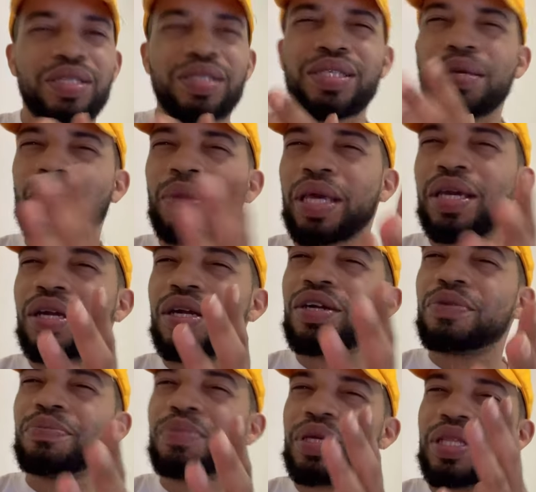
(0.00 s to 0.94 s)
seemed like it
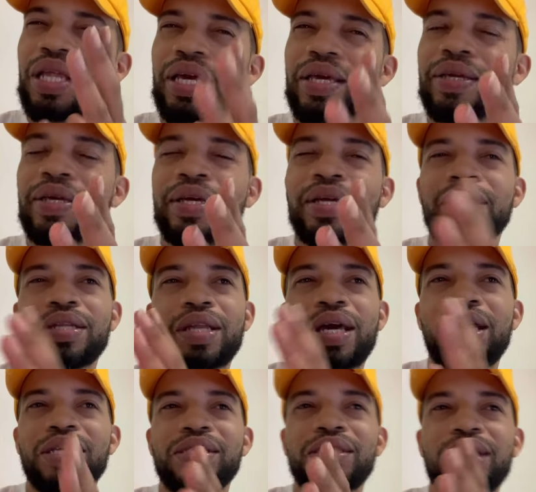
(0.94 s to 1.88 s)
could be like
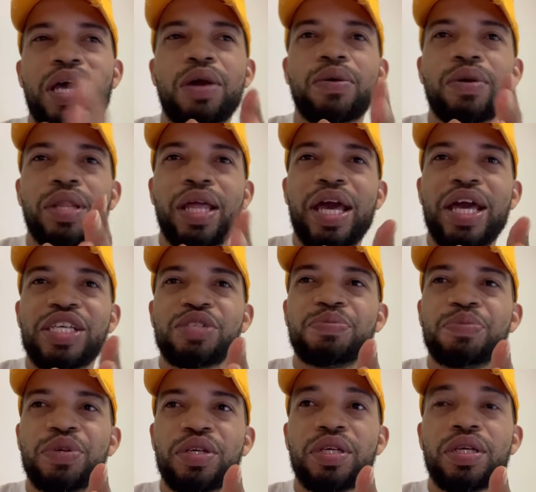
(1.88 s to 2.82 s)
not a style clash,
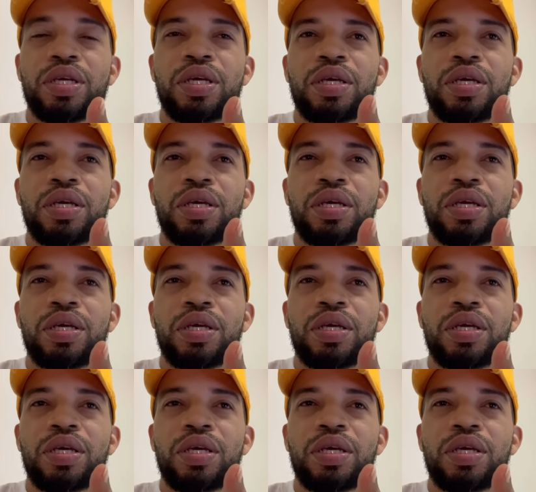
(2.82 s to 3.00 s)
but